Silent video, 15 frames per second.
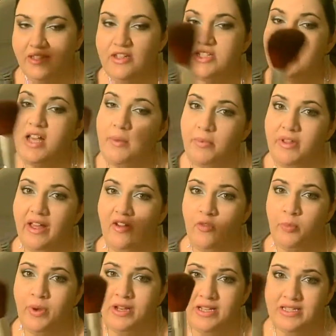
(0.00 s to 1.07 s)
There's a couple of
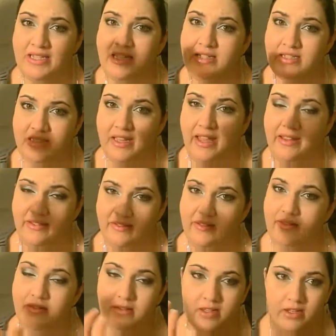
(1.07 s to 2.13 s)
E.L.F. products that just,
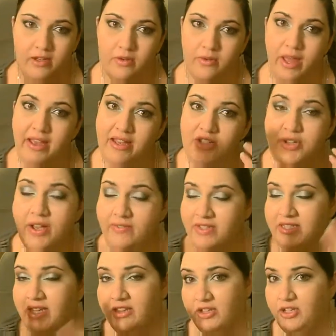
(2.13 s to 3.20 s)
you know, I guess you have
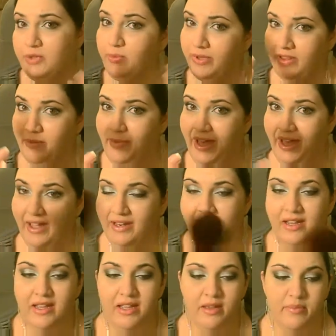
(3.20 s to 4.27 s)
to take the good with the bad,
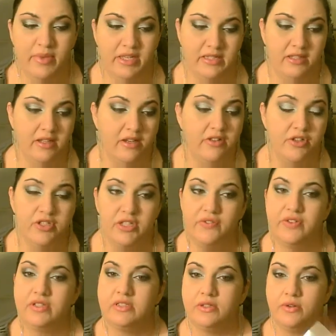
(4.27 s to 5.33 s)
because a lot of their
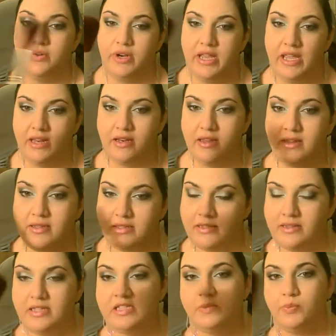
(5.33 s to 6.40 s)
stuff is so great.
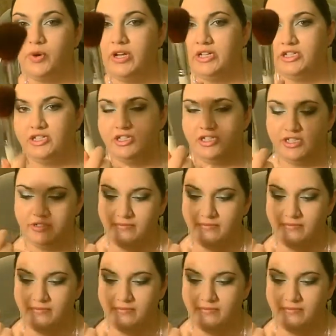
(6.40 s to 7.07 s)
This brush,